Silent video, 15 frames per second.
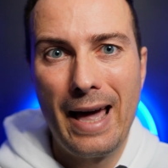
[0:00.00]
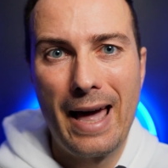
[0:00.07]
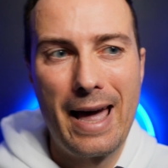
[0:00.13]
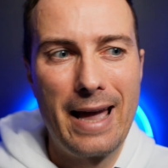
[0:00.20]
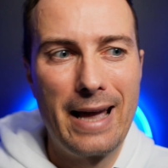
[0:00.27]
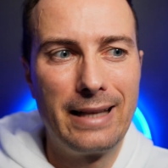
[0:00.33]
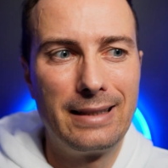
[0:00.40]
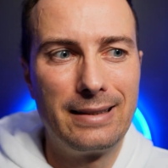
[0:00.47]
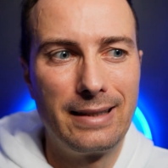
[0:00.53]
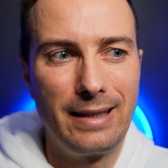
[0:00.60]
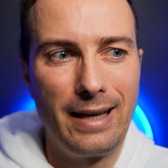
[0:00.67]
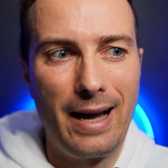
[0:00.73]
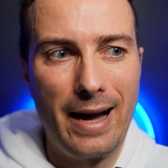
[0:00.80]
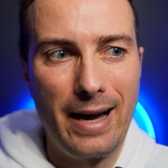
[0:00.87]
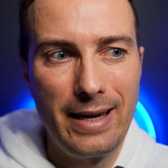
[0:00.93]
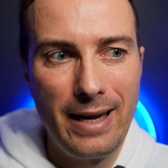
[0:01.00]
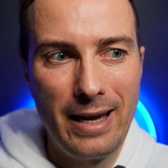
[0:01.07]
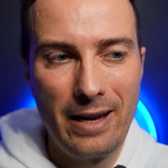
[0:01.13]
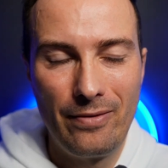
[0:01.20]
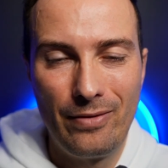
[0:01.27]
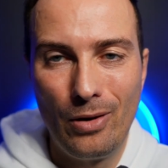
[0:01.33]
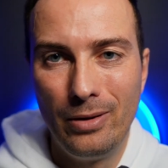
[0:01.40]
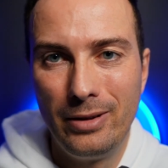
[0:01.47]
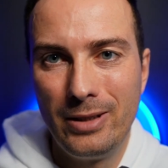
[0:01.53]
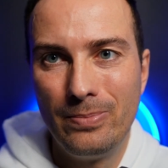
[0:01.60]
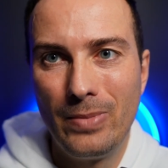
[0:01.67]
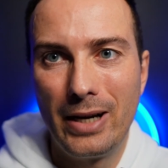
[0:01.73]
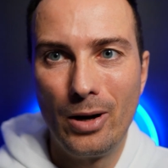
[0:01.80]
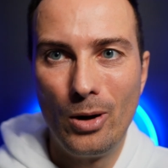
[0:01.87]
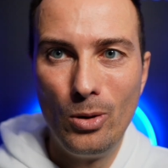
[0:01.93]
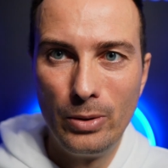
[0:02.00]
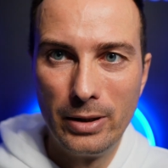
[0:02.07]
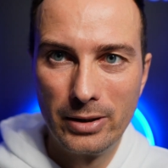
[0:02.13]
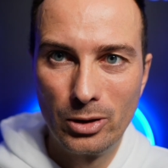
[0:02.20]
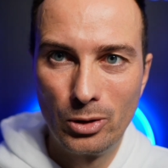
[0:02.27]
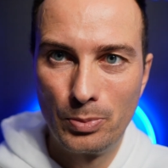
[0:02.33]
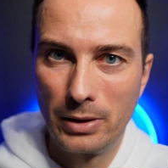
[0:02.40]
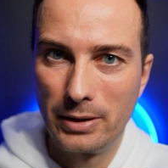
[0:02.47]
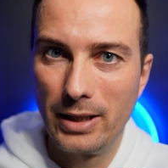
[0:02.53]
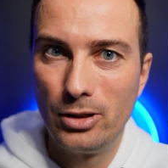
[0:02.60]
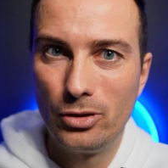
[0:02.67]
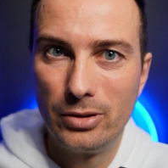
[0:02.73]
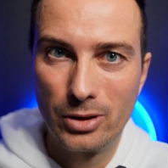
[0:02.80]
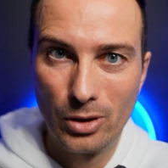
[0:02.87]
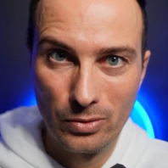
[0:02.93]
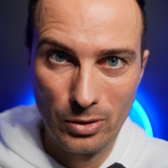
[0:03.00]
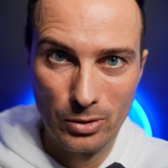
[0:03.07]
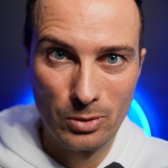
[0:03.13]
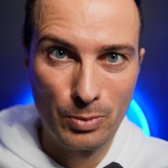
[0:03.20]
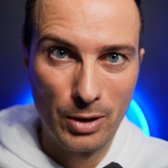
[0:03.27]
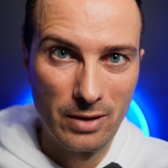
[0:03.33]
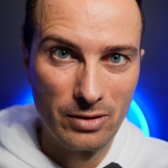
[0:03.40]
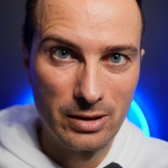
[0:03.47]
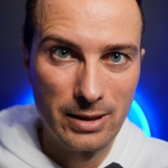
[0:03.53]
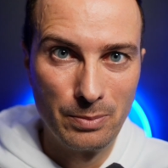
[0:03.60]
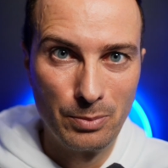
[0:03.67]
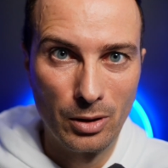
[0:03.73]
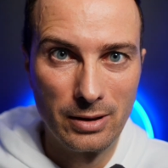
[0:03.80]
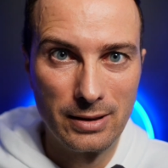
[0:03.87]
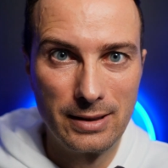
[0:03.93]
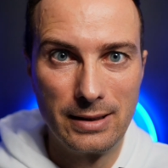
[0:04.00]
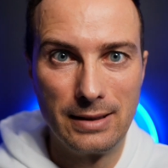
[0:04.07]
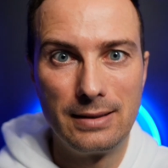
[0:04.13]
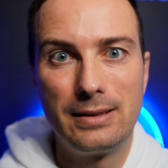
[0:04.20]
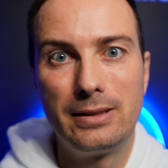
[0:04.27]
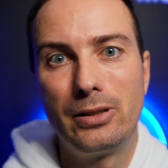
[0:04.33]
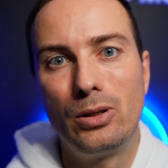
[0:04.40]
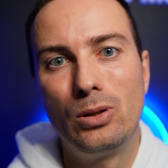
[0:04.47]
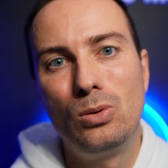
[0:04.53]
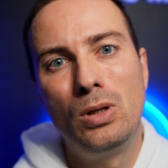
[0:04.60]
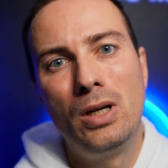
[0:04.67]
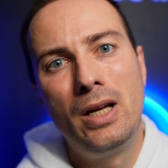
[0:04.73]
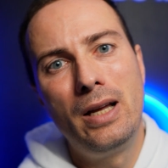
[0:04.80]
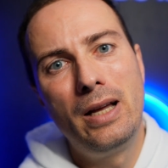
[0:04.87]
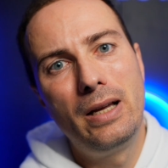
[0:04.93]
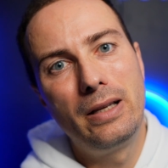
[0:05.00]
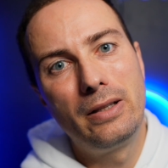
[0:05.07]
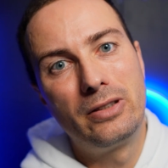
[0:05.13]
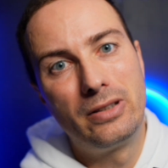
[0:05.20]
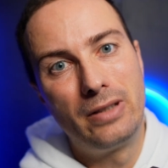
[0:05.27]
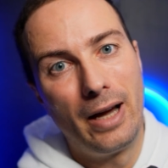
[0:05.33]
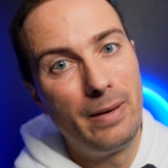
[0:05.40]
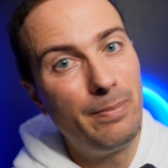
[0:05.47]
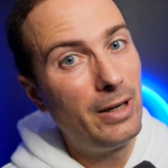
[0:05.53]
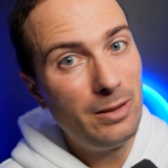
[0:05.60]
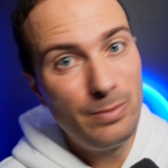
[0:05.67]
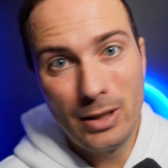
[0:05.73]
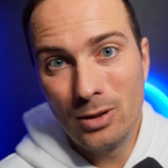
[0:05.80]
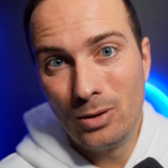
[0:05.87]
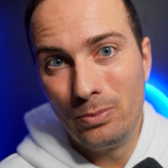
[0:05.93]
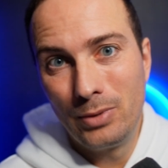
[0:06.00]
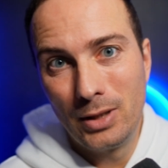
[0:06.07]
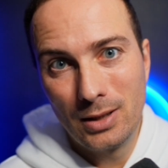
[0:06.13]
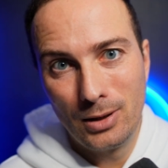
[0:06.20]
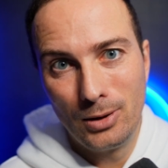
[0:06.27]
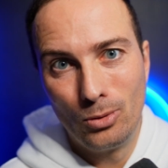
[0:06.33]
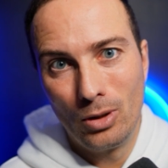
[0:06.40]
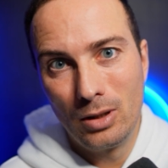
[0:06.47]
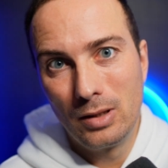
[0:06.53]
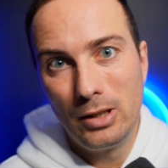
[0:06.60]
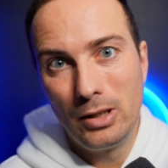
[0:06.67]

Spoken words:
and I have only my own interpretations of those privacy policies. So I might be completely wrong